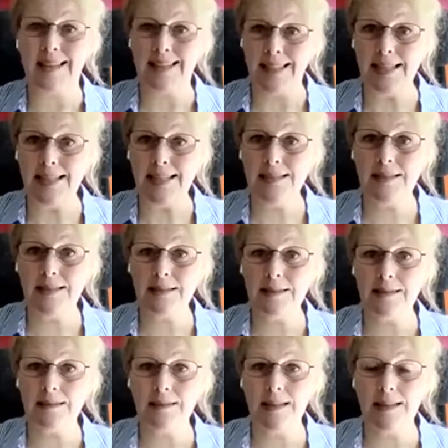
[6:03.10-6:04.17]
"at least,"
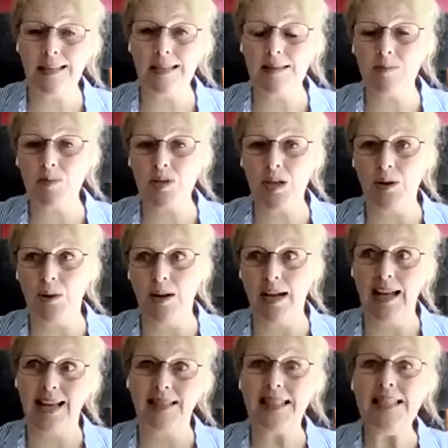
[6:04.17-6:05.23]
so
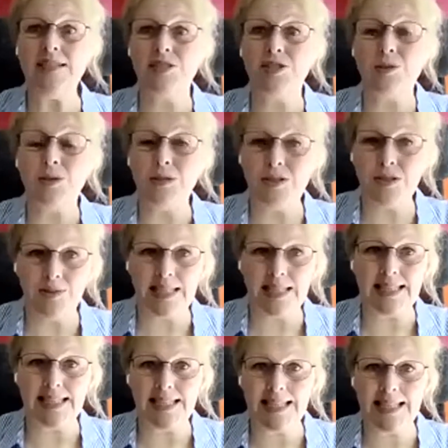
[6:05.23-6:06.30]
at least you can do
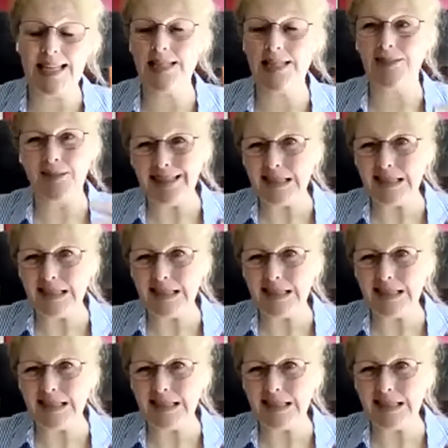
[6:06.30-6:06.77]
this instead.